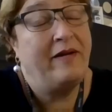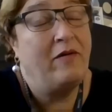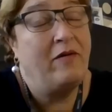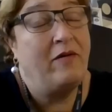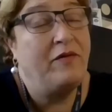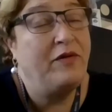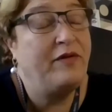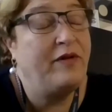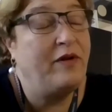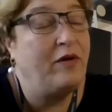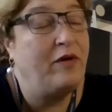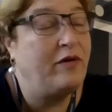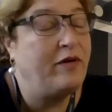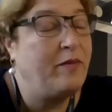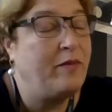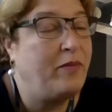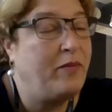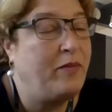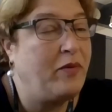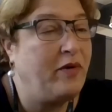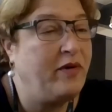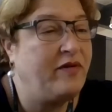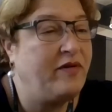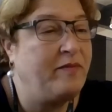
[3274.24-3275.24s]
obviously all the
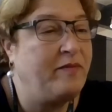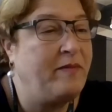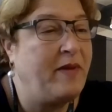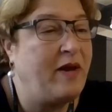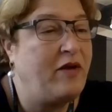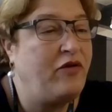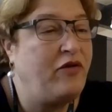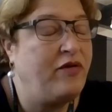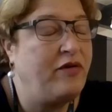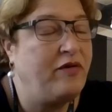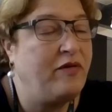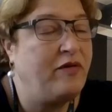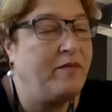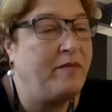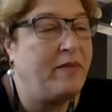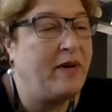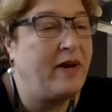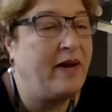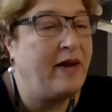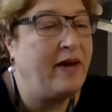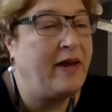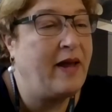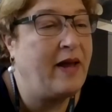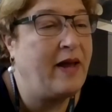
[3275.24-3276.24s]
points mentioned
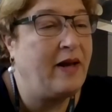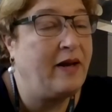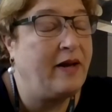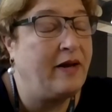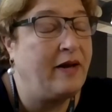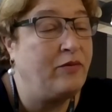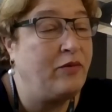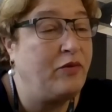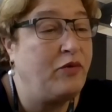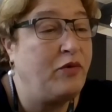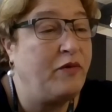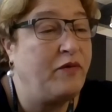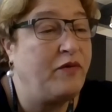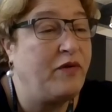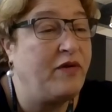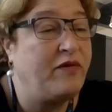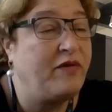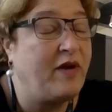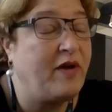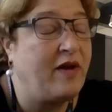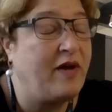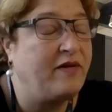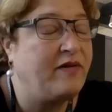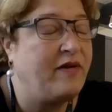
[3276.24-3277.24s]
by Helga, which we've
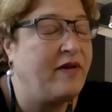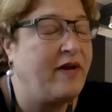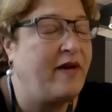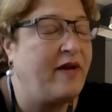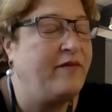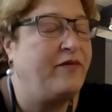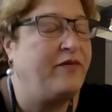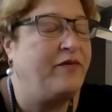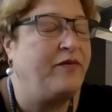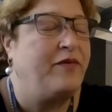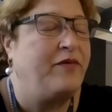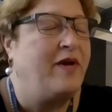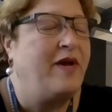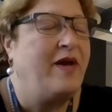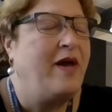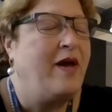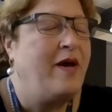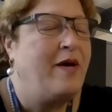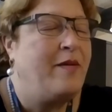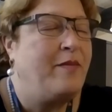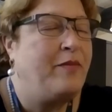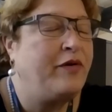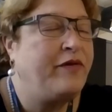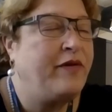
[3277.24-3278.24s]
discussed, have
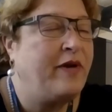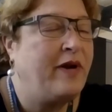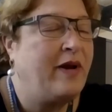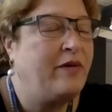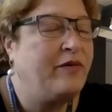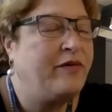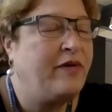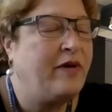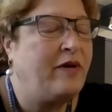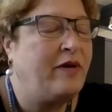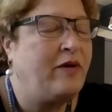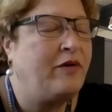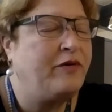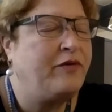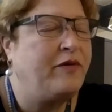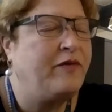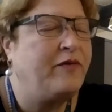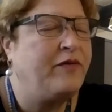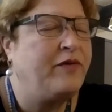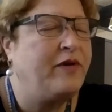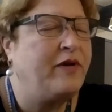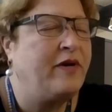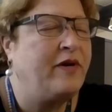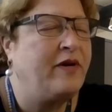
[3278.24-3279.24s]
brought out a lot of
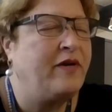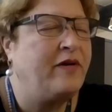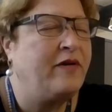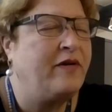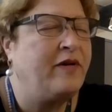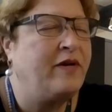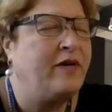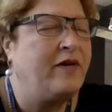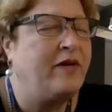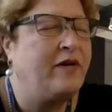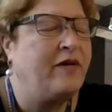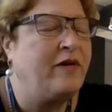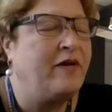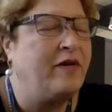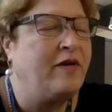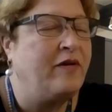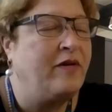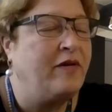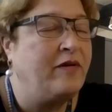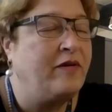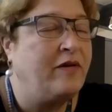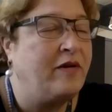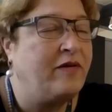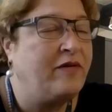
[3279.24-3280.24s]
the
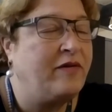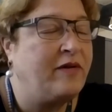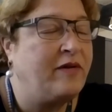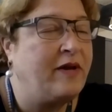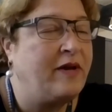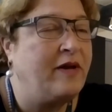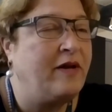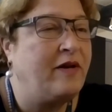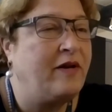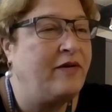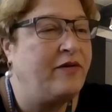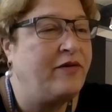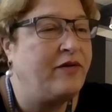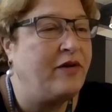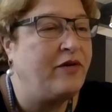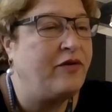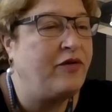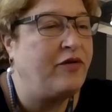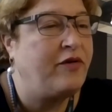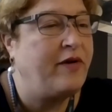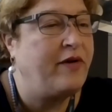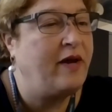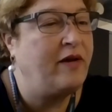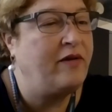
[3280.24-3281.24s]
skills, the
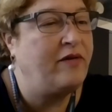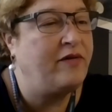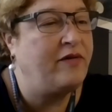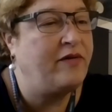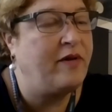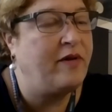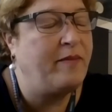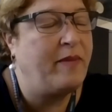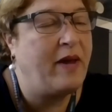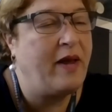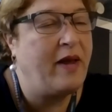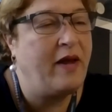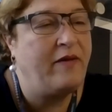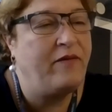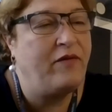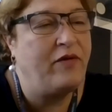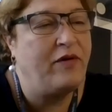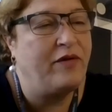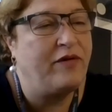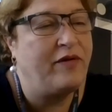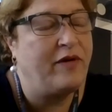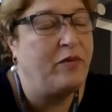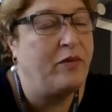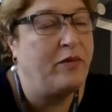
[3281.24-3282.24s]
traits, the
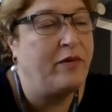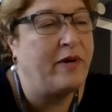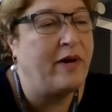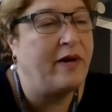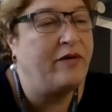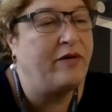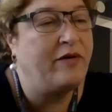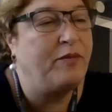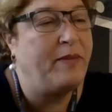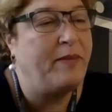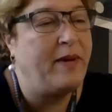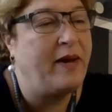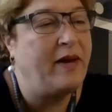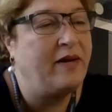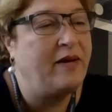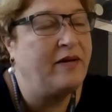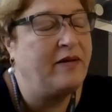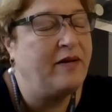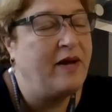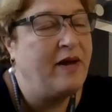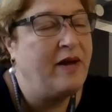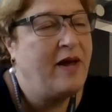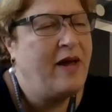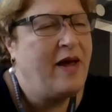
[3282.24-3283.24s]
behaviors that we would expect.
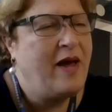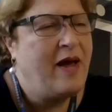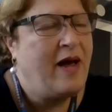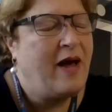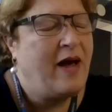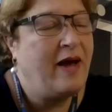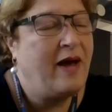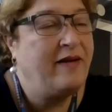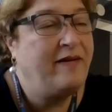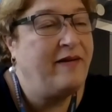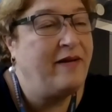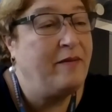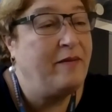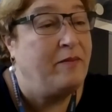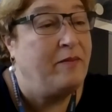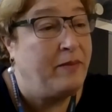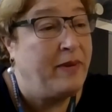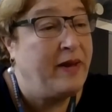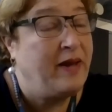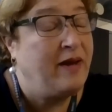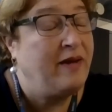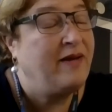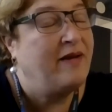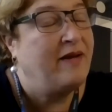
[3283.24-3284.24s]
I think,
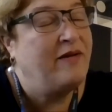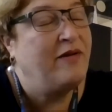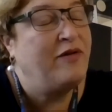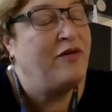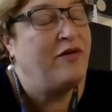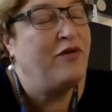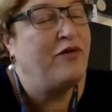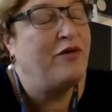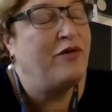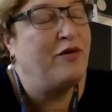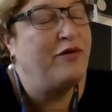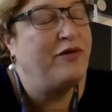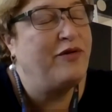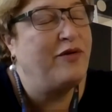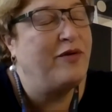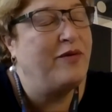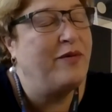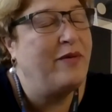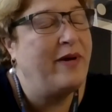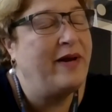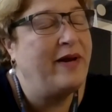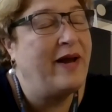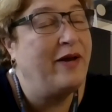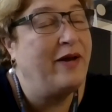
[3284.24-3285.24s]
being that this is also
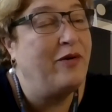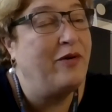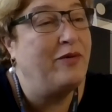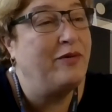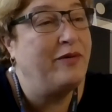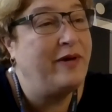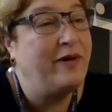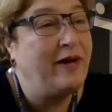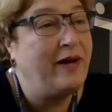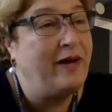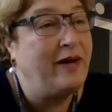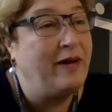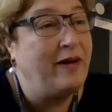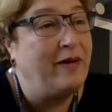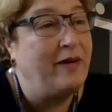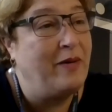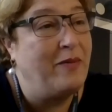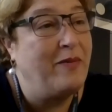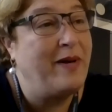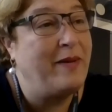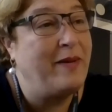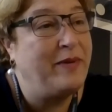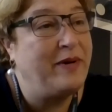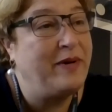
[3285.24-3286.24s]
an IoD
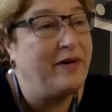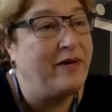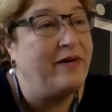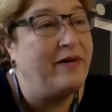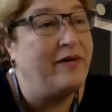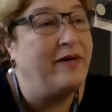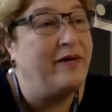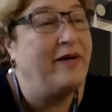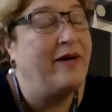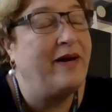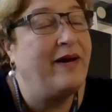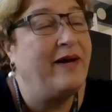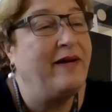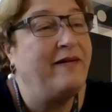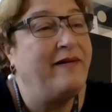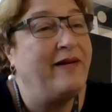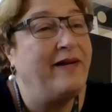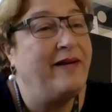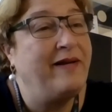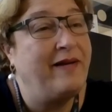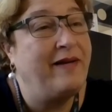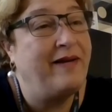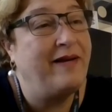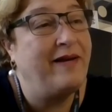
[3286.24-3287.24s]
webinar, I
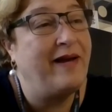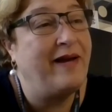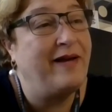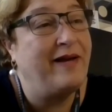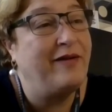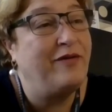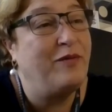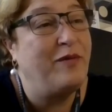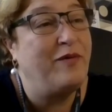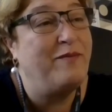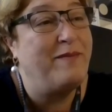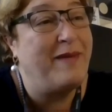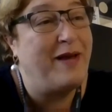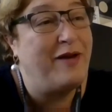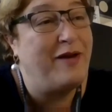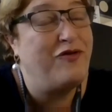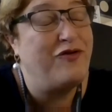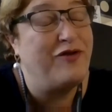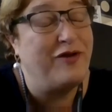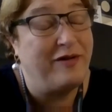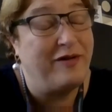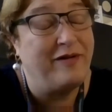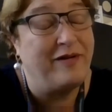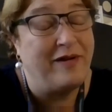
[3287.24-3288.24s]
think, as we've
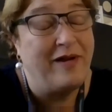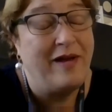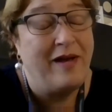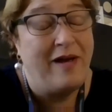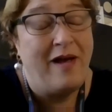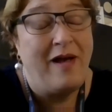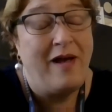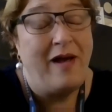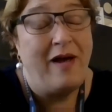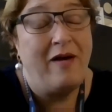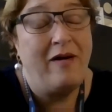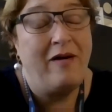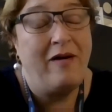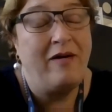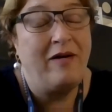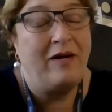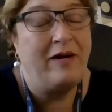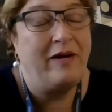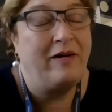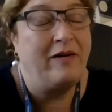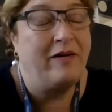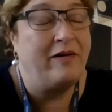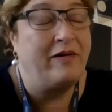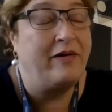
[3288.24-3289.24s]
mentioned
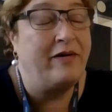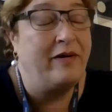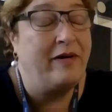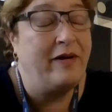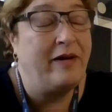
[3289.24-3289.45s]
earlier,